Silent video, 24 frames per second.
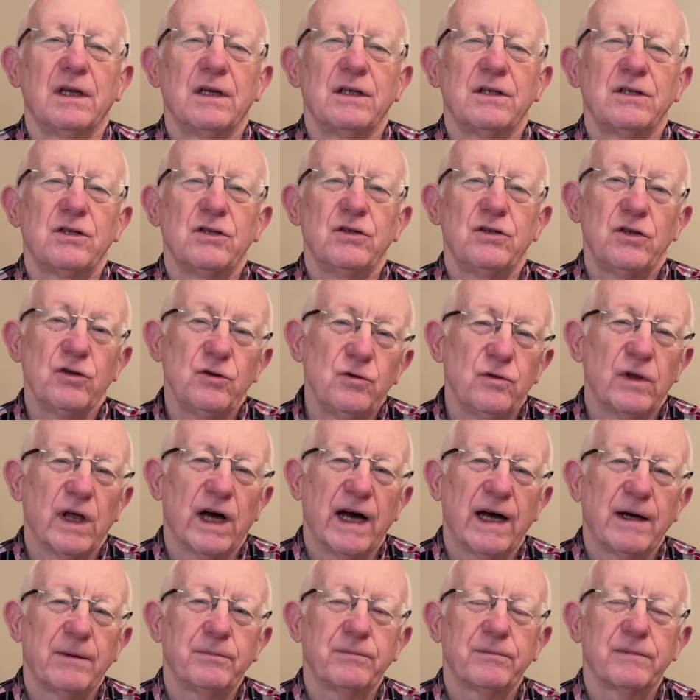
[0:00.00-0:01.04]
To do
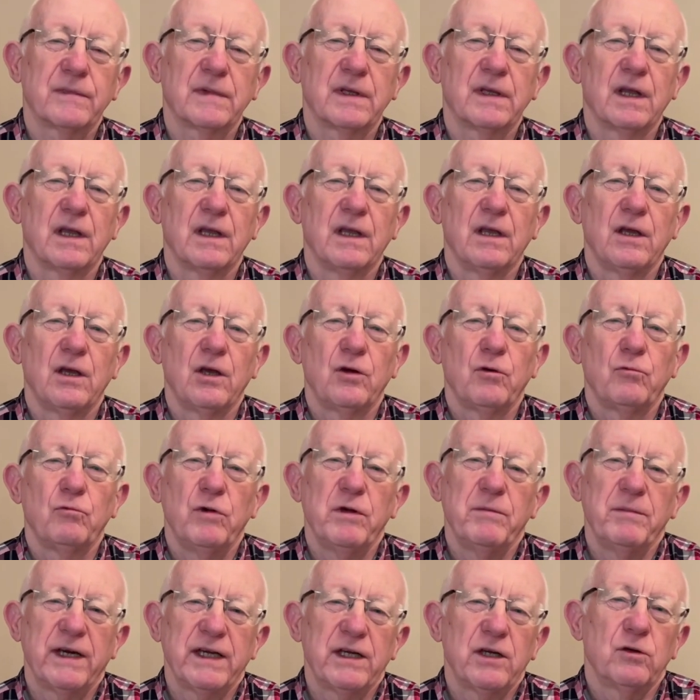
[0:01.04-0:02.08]
that, we
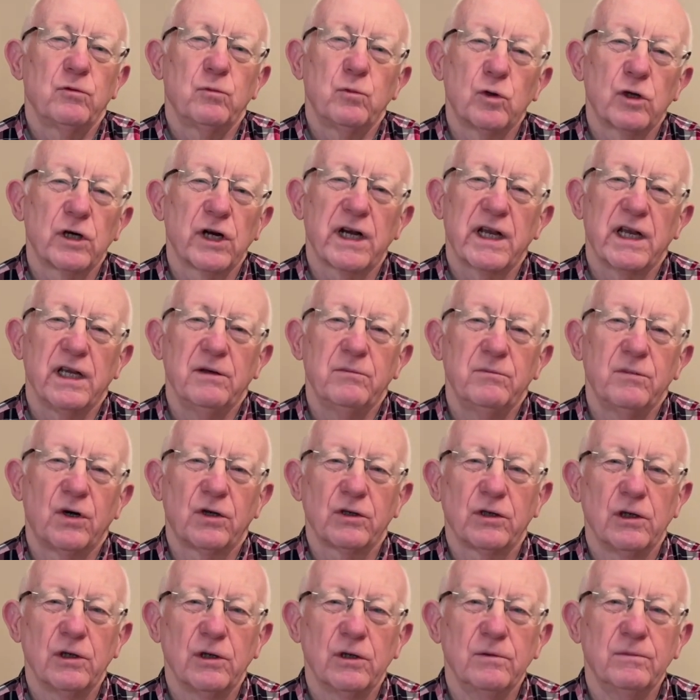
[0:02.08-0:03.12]
make a working
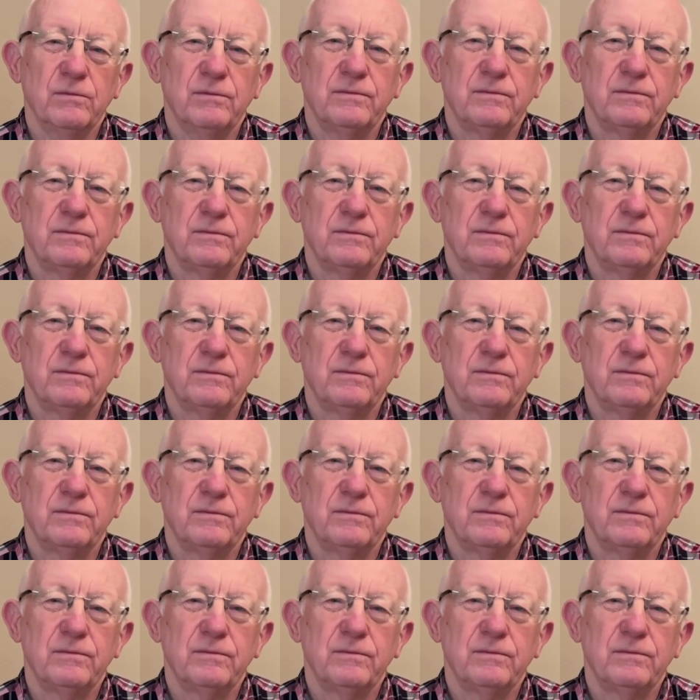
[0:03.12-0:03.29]
model.